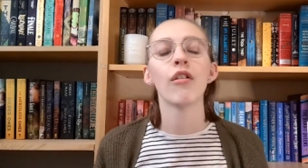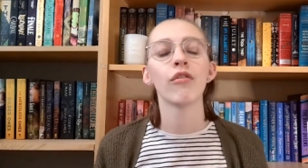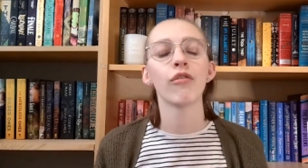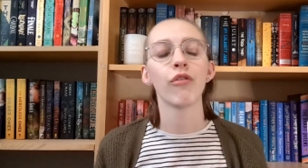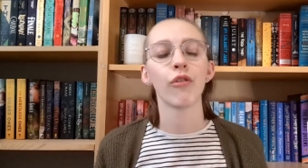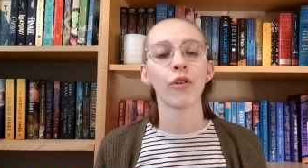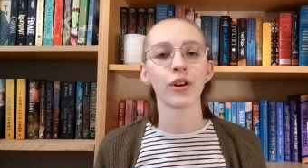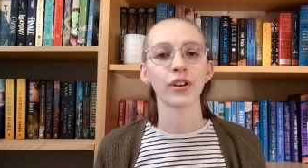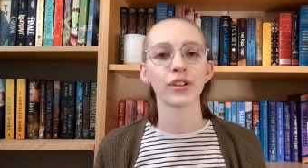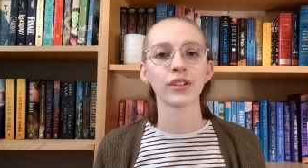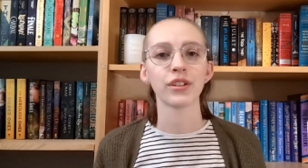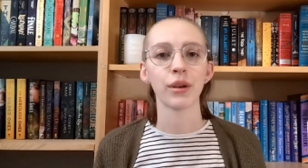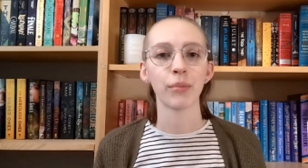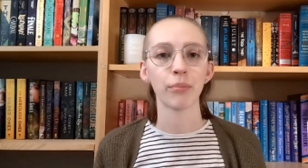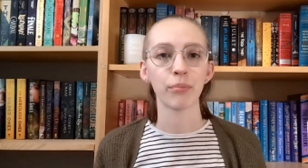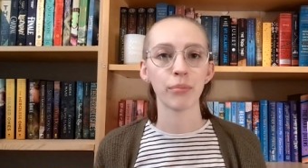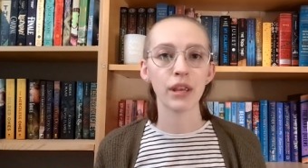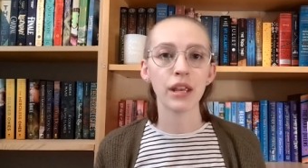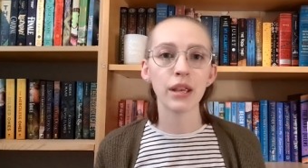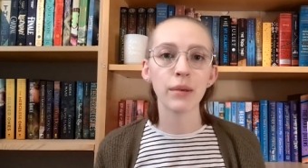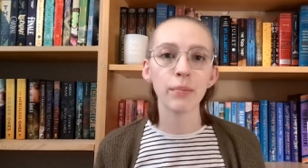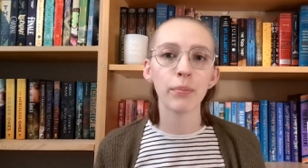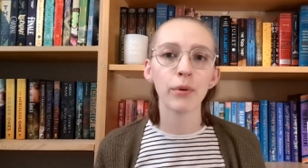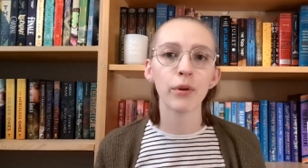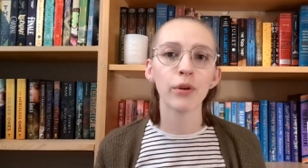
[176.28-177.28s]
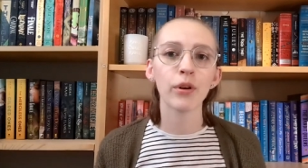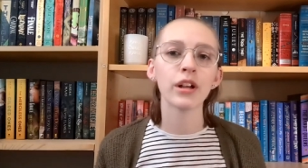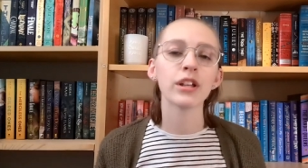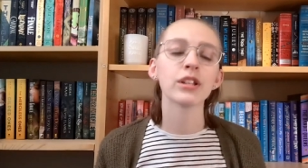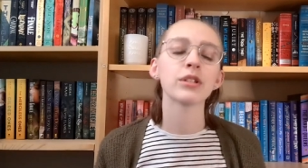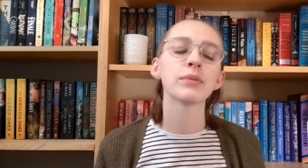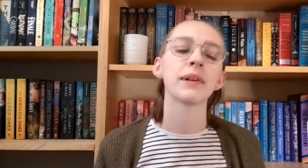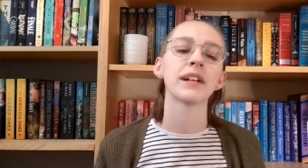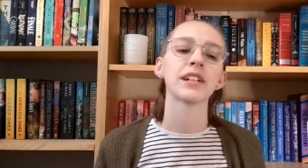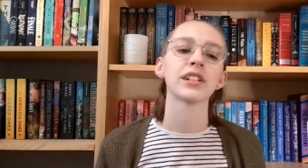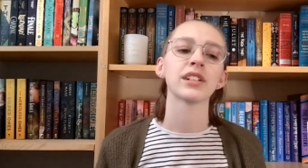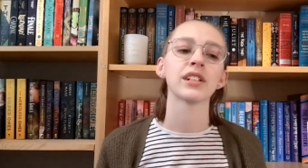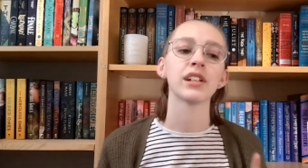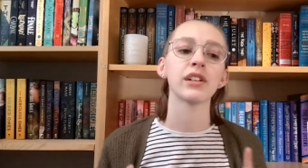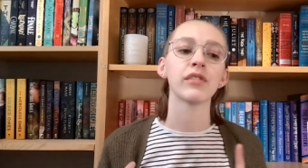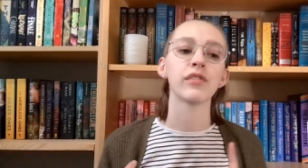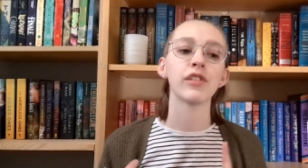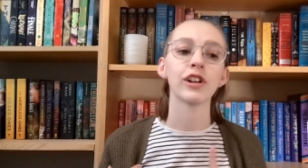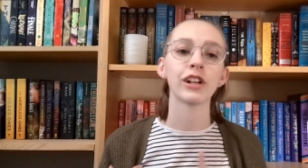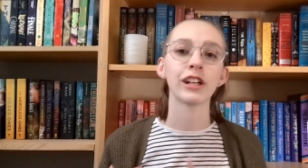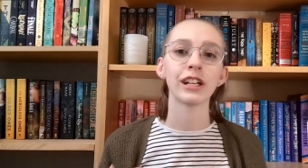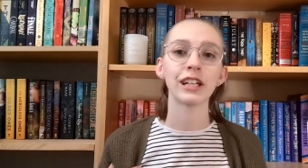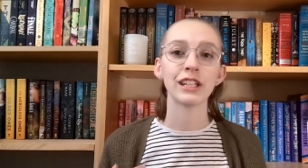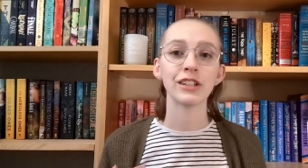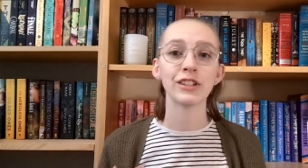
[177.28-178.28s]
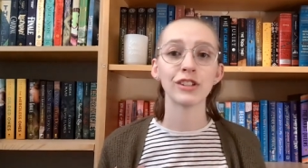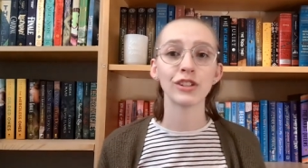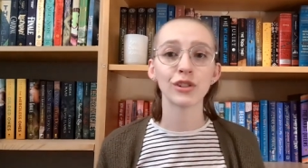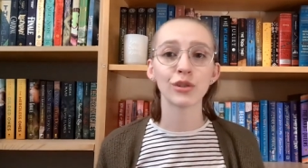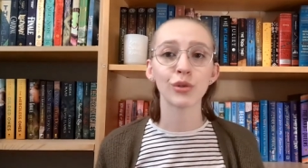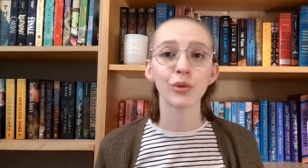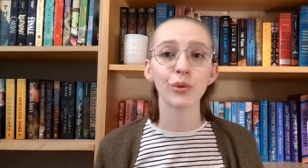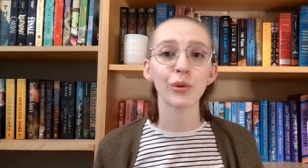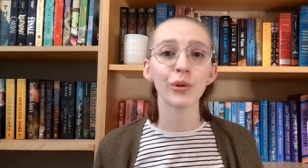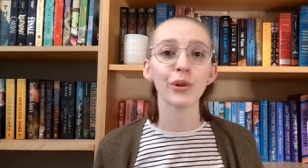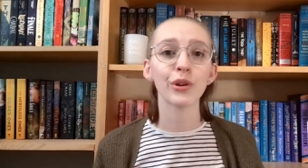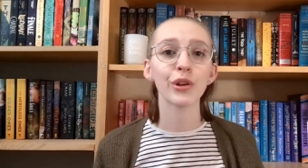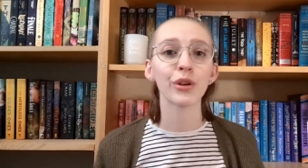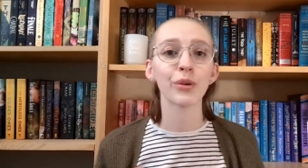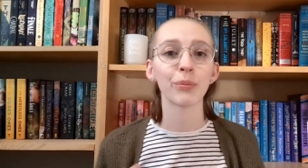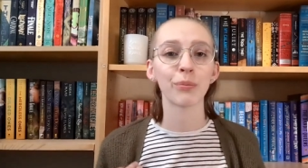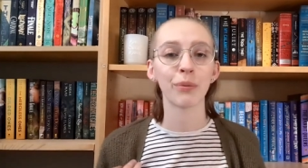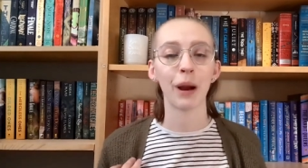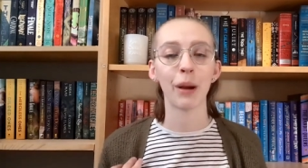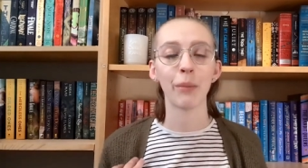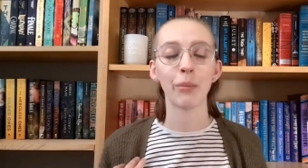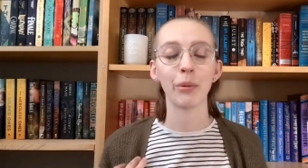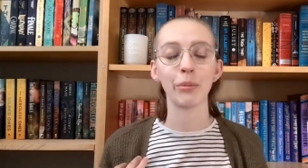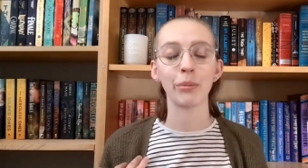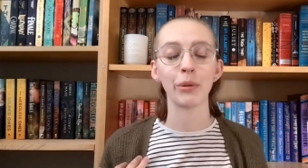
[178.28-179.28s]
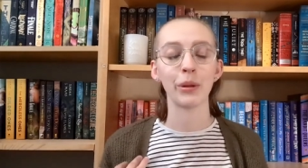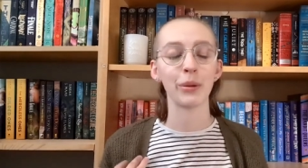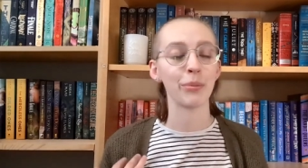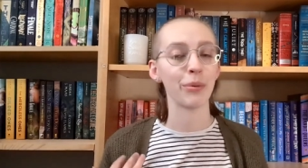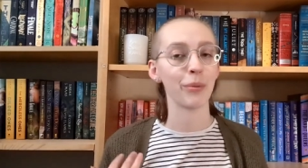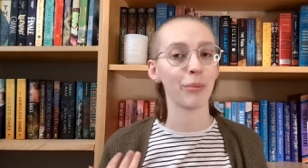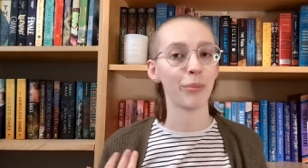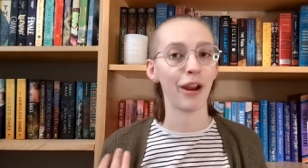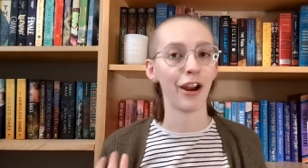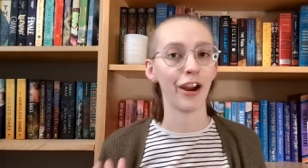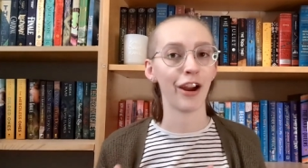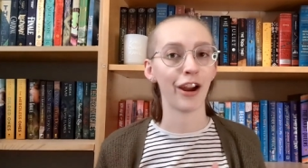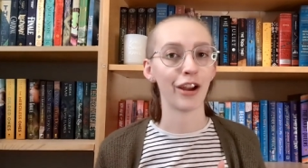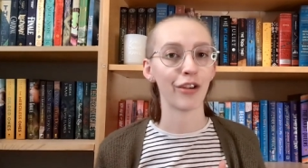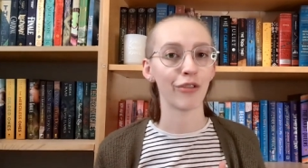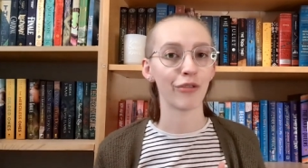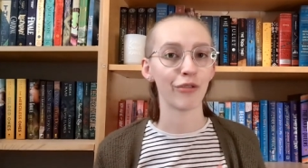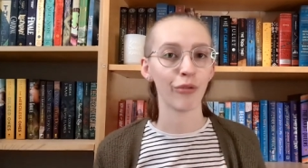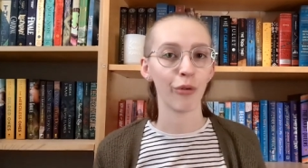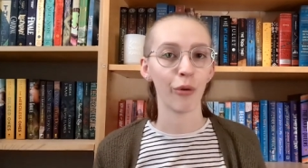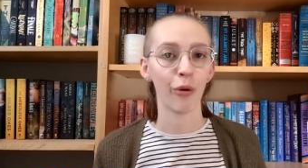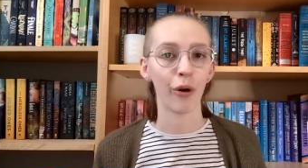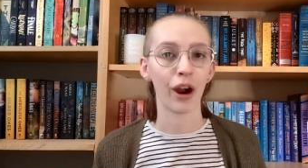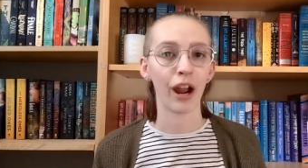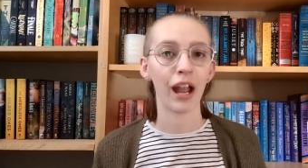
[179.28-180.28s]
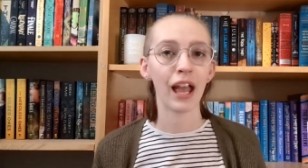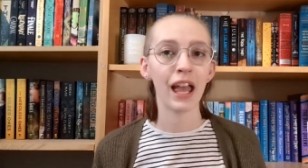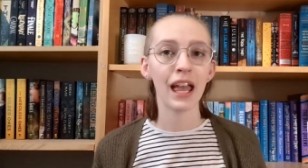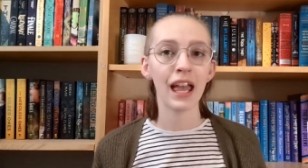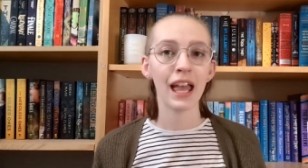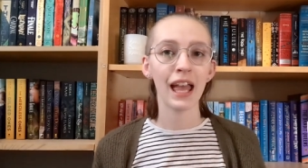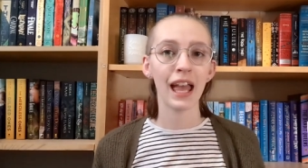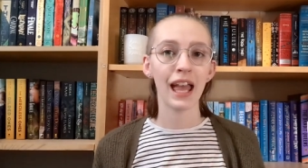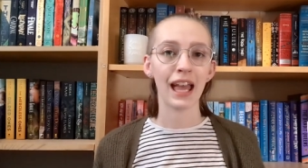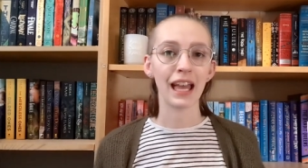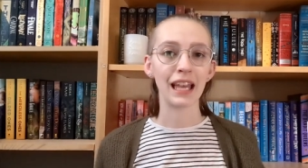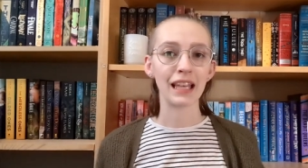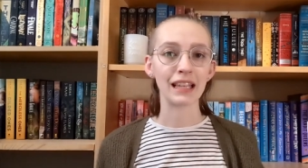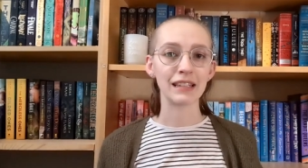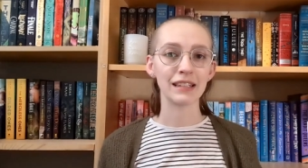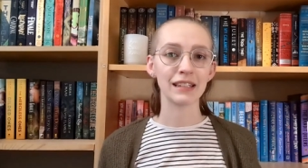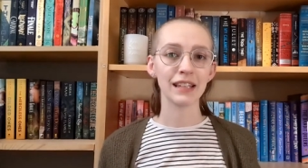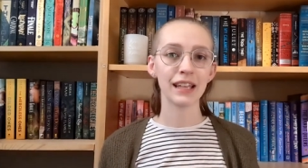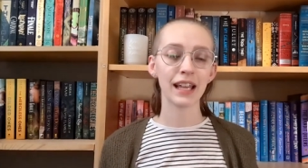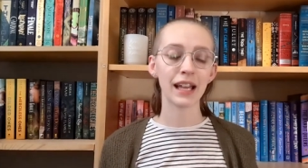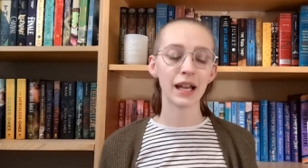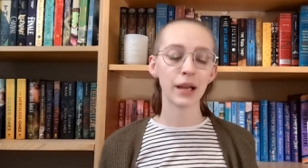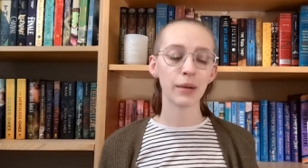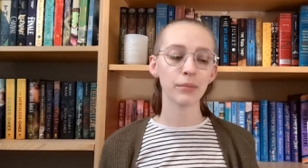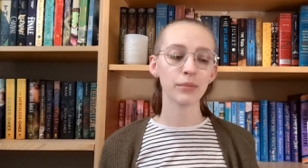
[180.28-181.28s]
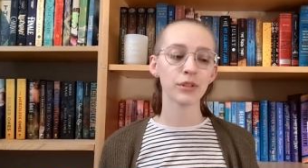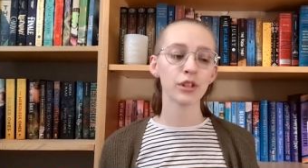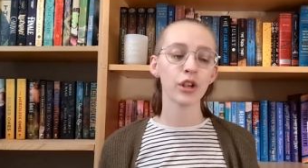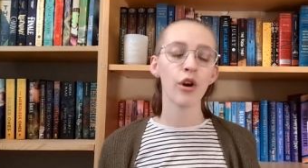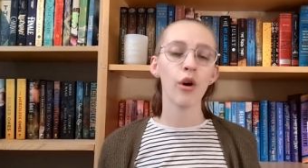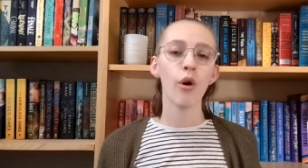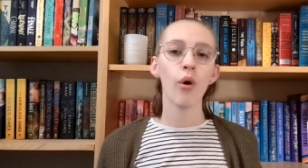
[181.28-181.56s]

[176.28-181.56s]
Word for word: for some people, especially if you're in school, you're probably preparing for exams,